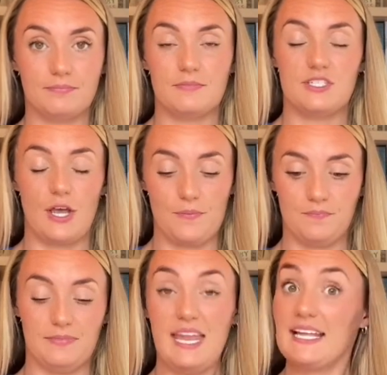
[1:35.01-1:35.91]
So
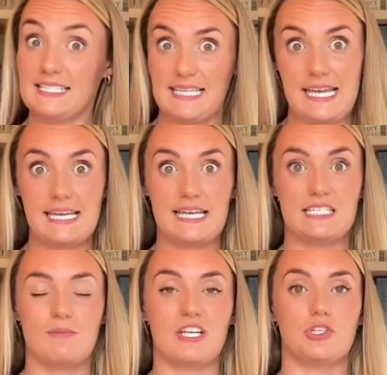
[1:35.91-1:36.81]
next thing is to
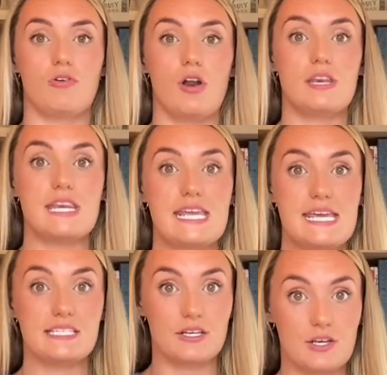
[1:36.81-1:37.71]
make sure our
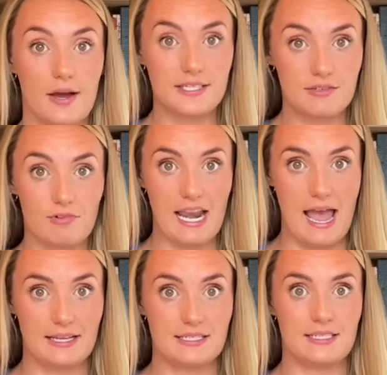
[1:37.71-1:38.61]
knees are nice and
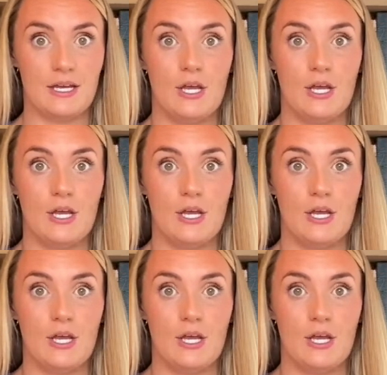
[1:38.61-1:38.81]
relaxed.